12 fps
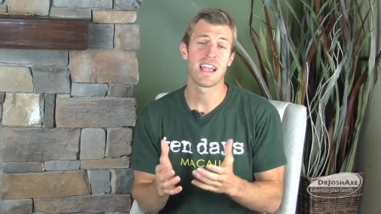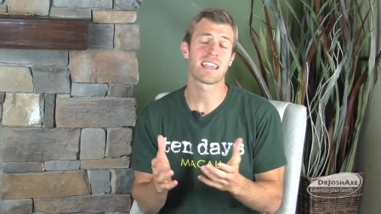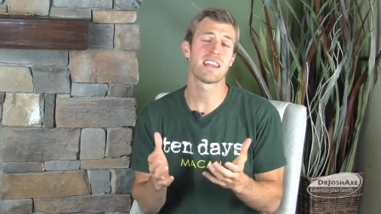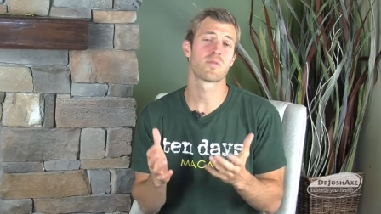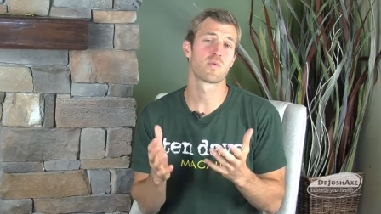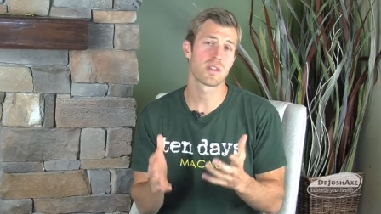
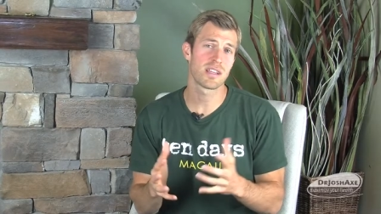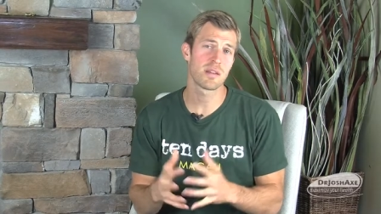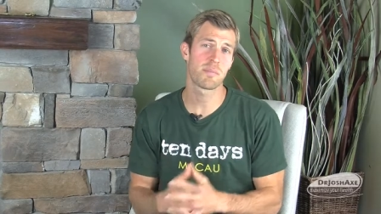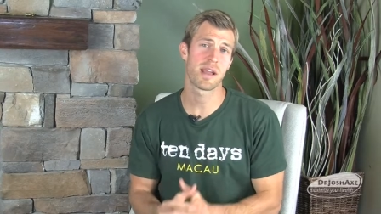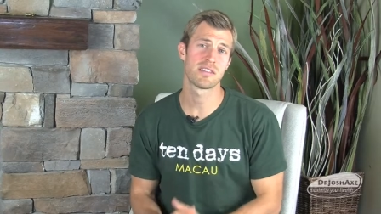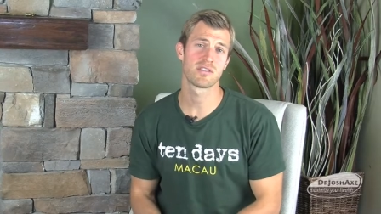Again, it really
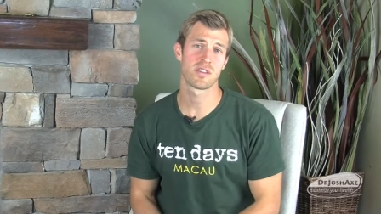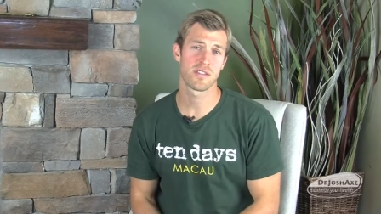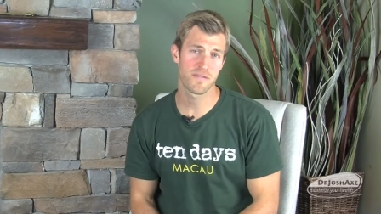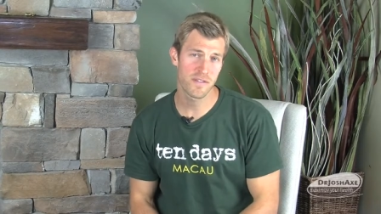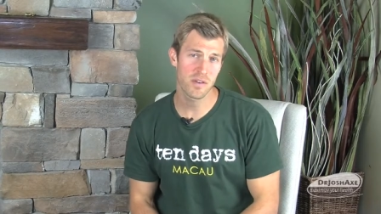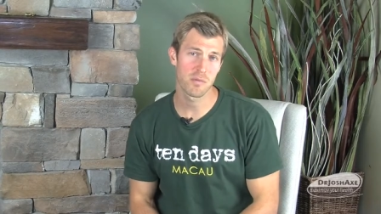depends on the
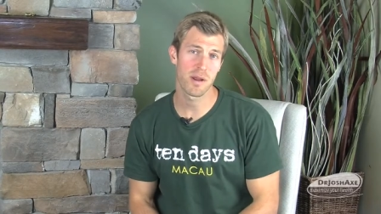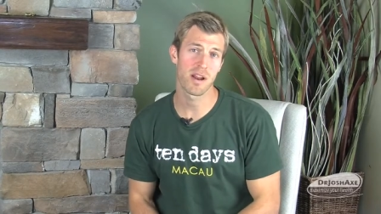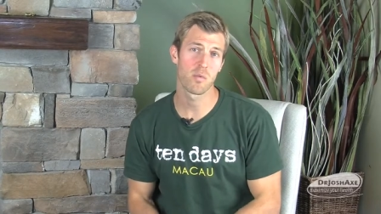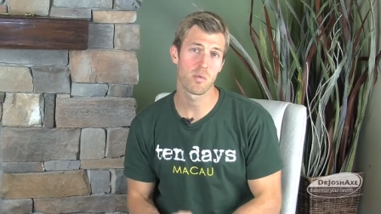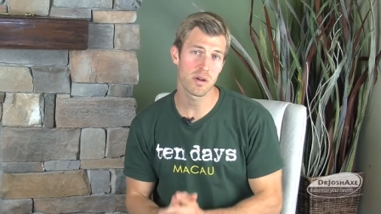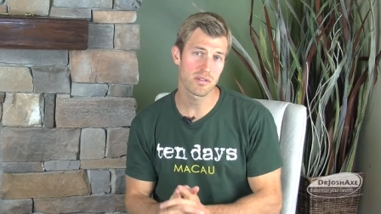food, but I
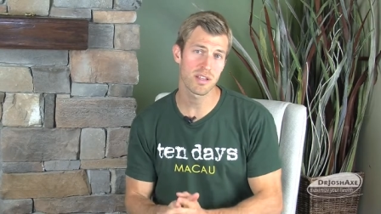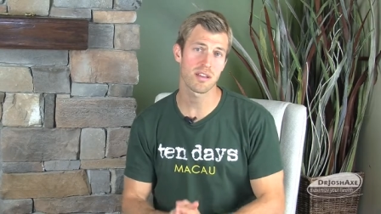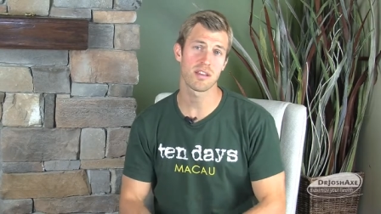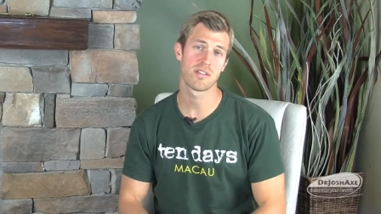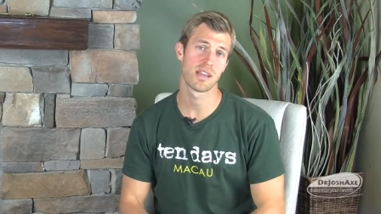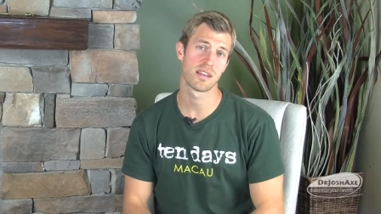will tell
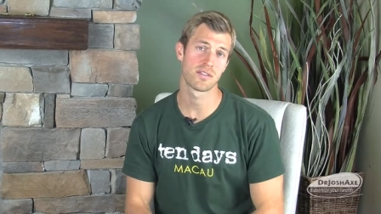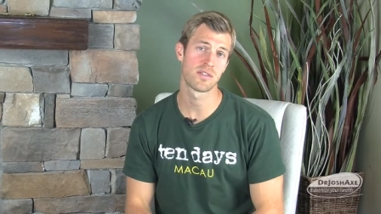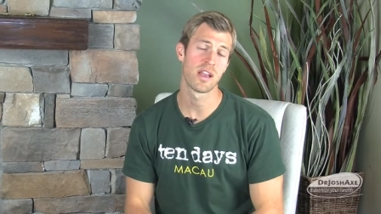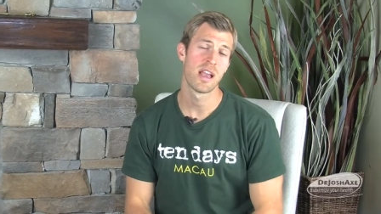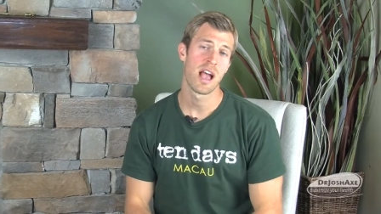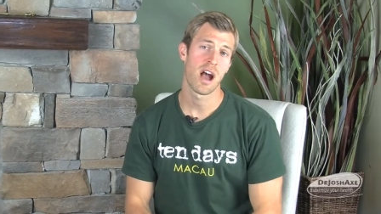you this
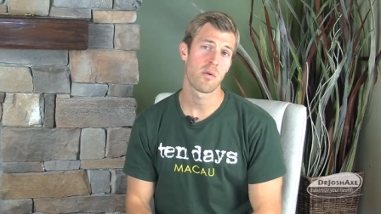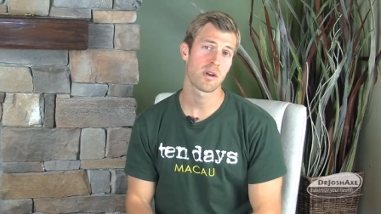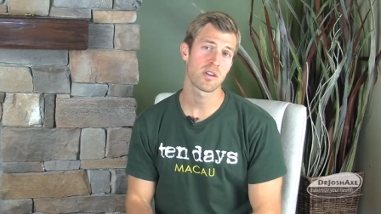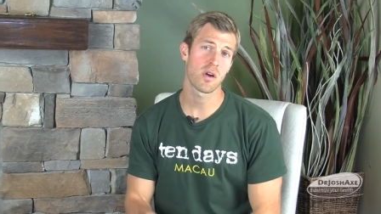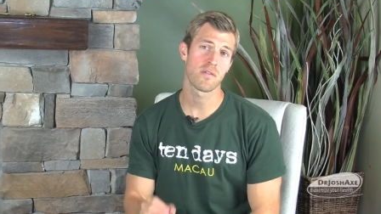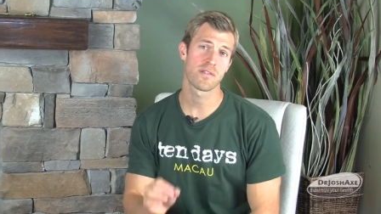I want to
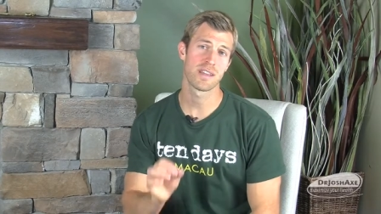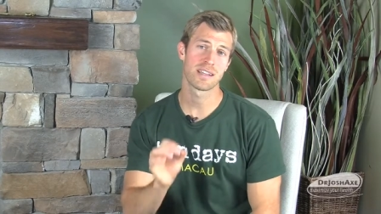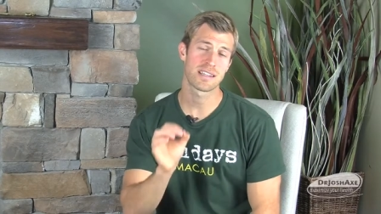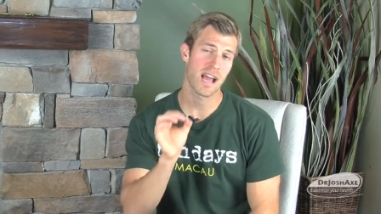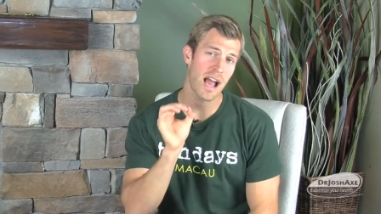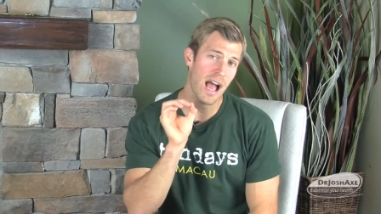go over the
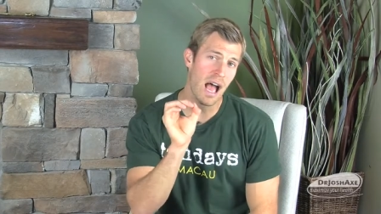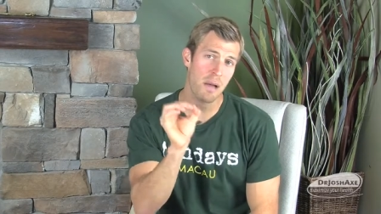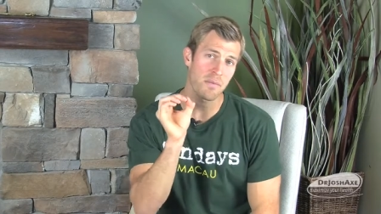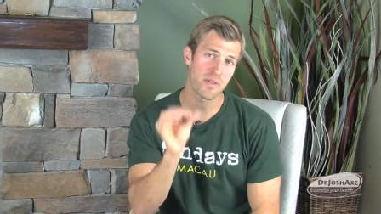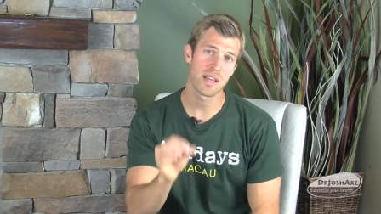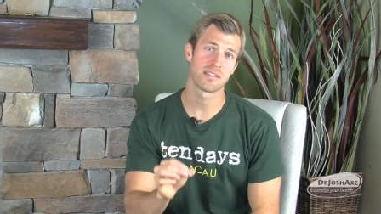
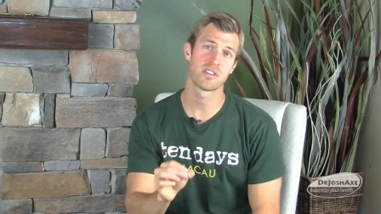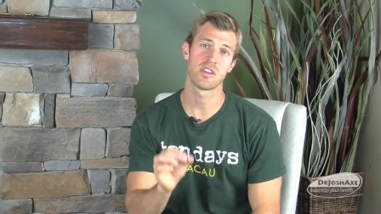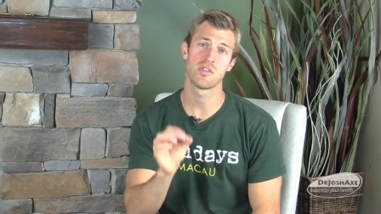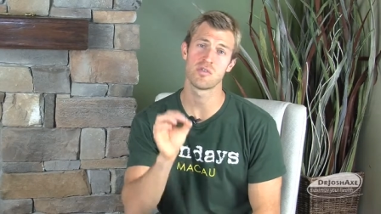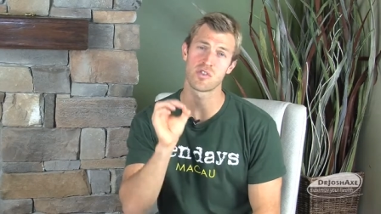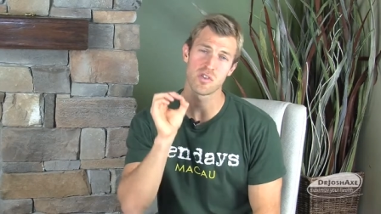top things that
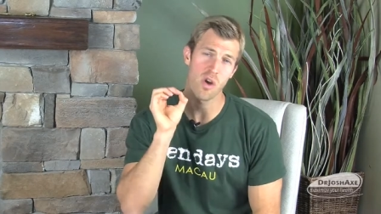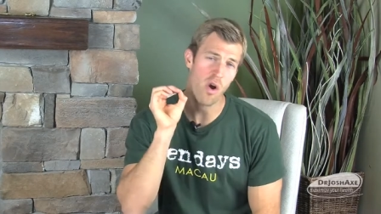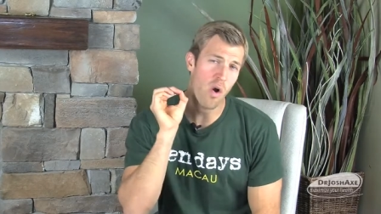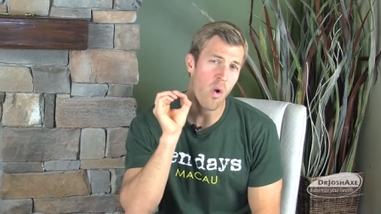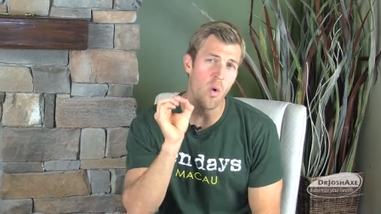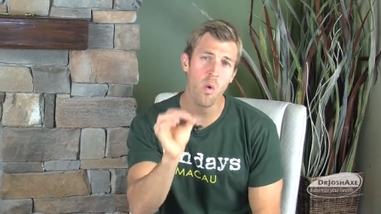you should
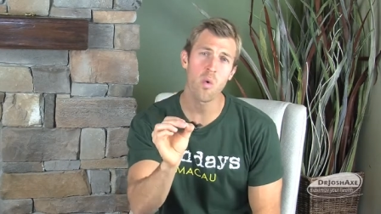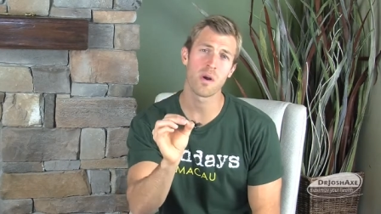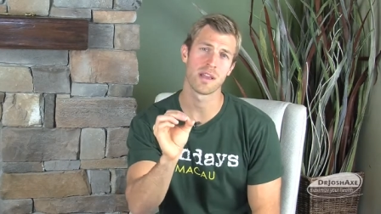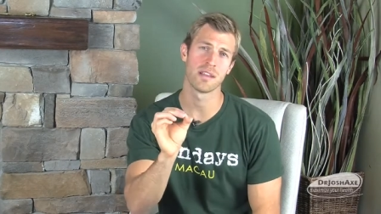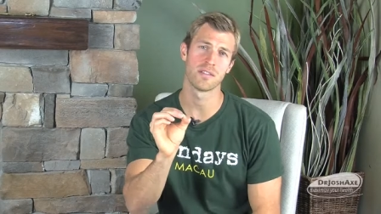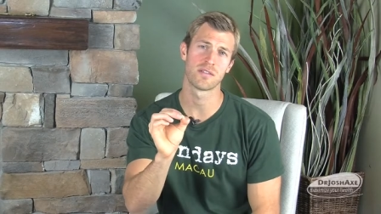
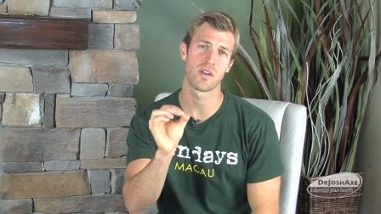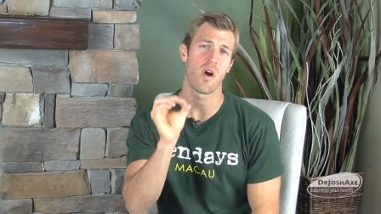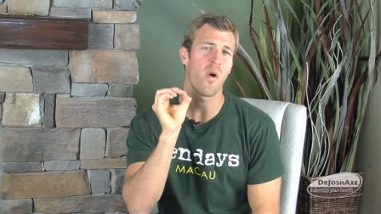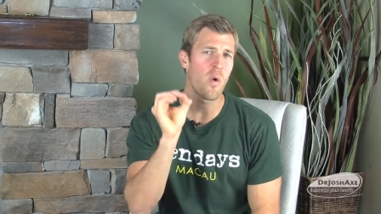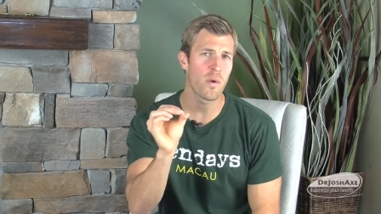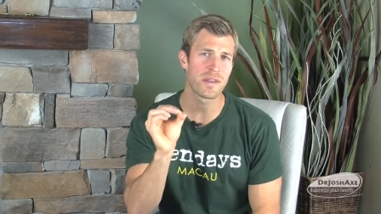always,
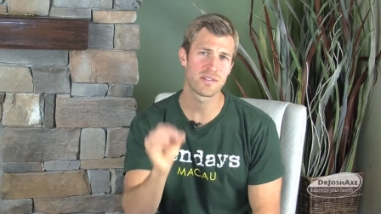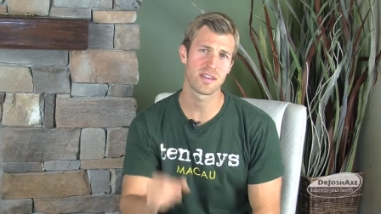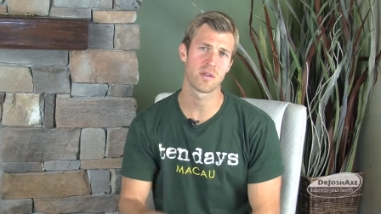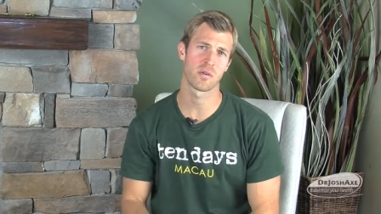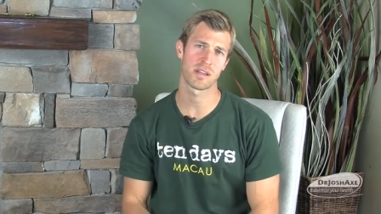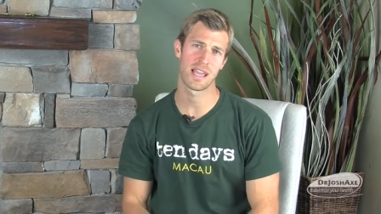always eat
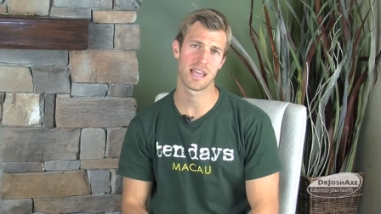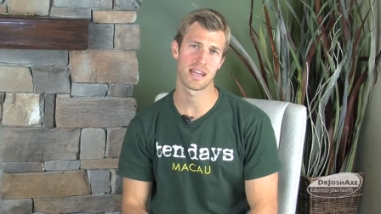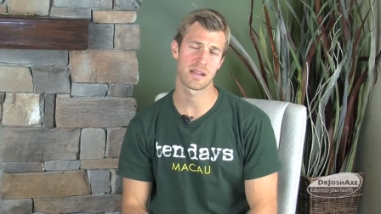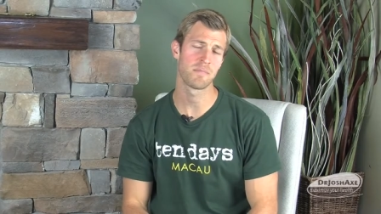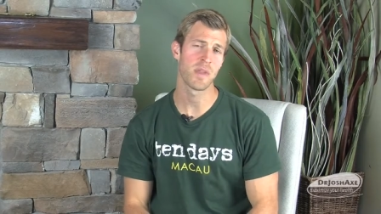organic.